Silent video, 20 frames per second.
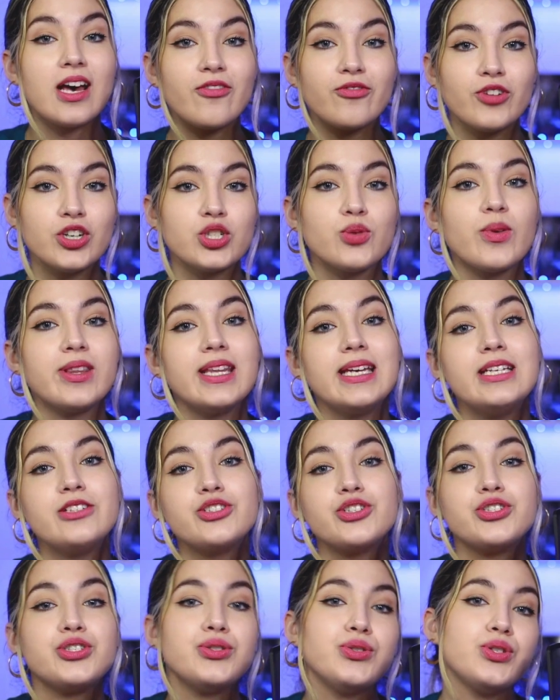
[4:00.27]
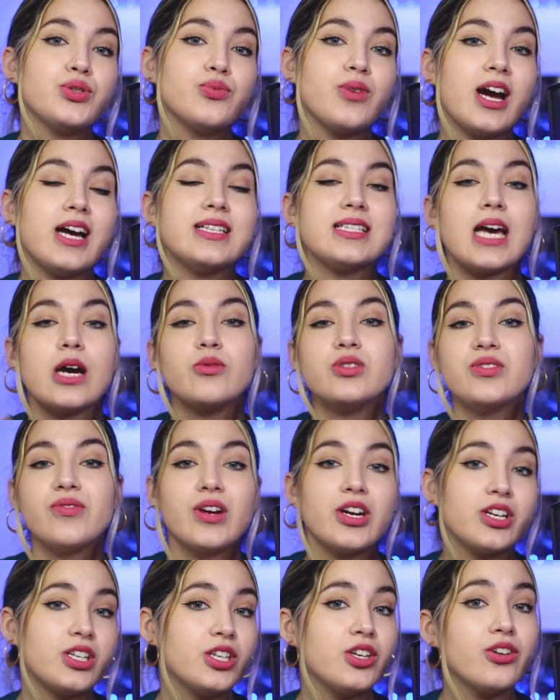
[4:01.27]
At first, when they introduced RIIZE, I was
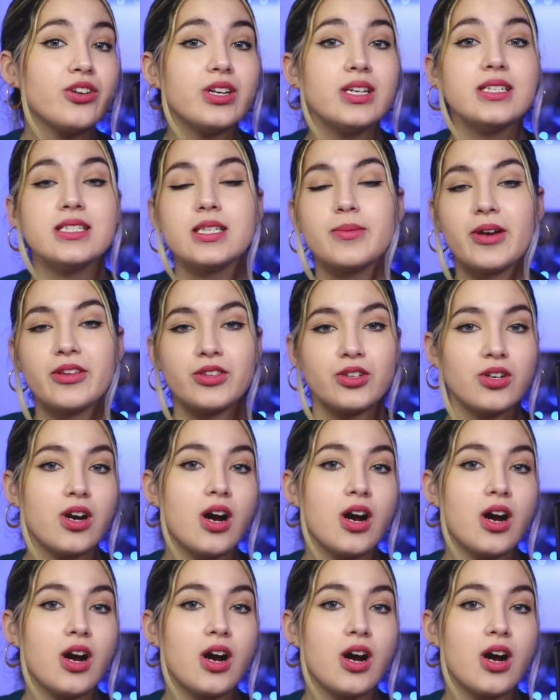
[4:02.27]
very curious about their